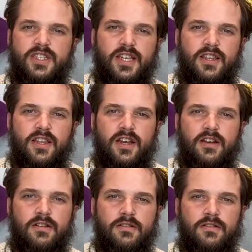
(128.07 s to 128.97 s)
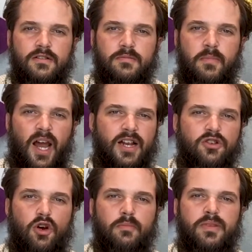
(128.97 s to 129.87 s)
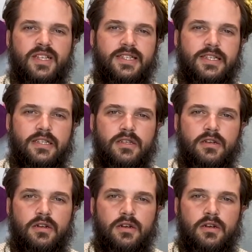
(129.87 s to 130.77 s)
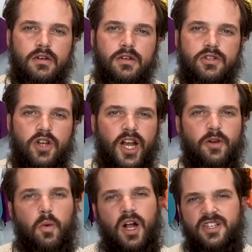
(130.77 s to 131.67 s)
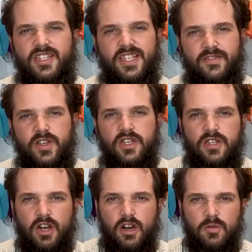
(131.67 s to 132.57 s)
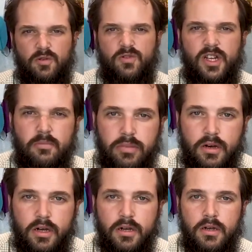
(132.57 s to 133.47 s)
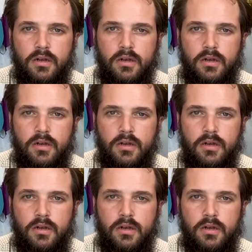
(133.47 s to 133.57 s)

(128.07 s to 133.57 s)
sitting there, minding your own business, trying to watch a TV show or read a book?